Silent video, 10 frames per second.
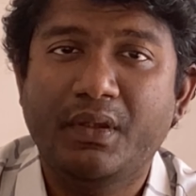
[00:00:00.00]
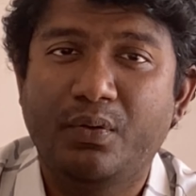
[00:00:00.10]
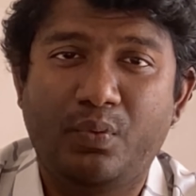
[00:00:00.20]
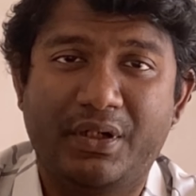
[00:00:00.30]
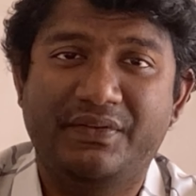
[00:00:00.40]

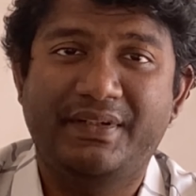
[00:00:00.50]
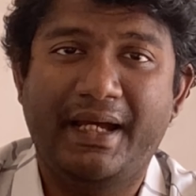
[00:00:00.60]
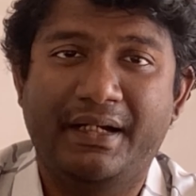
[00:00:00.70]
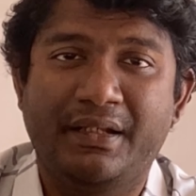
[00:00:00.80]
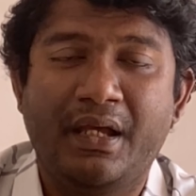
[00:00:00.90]
What is
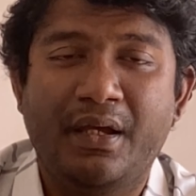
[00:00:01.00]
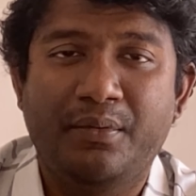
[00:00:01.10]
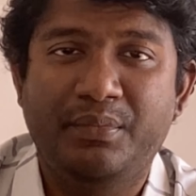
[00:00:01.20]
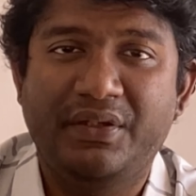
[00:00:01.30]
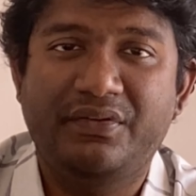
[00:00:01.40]

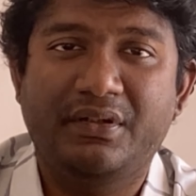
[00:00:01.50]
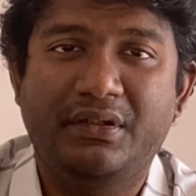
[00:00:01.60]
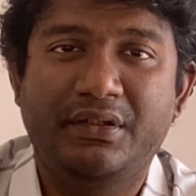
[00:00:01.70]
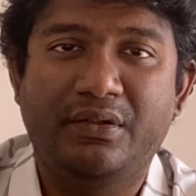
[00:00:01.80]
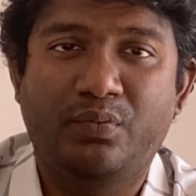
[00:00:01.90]
that?
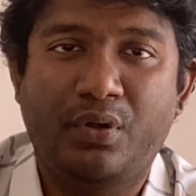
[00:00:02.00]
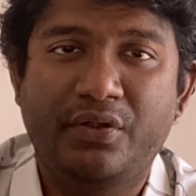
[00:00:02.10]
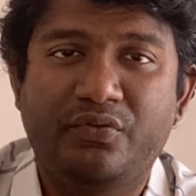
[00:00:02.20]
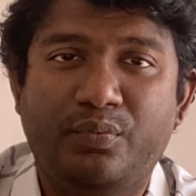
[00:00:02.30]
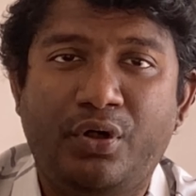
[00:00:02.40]
Basically, the
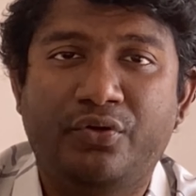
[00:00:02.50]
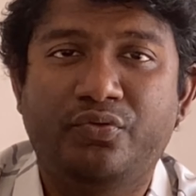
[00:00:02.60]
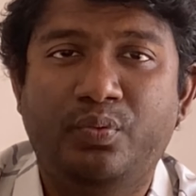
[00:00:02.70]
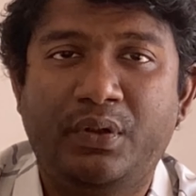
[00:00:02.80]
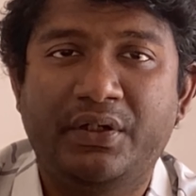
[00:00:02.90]
voice
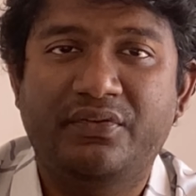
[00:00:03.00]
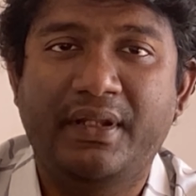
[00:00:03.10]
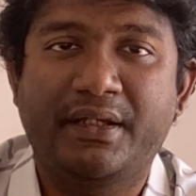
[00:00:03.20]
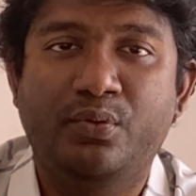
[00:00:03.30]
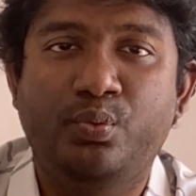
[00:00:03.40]
box works
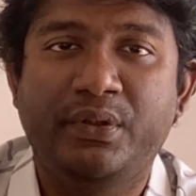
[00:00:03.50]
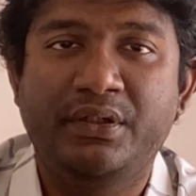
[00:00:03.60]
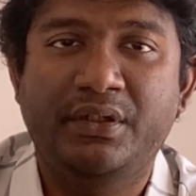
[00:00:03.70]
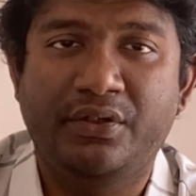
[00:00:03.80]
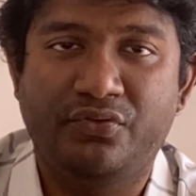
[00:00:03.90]
like a
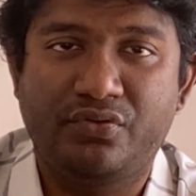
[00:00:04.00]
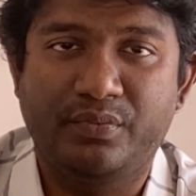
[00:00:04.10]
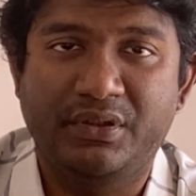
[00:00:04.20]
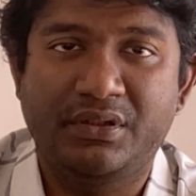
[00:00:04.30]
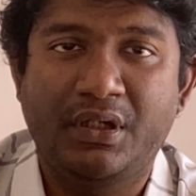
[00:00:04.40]
wind
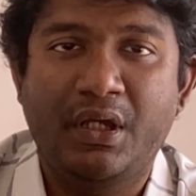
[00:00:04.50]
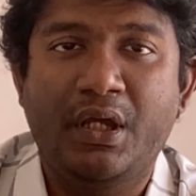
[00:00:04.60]
instrument.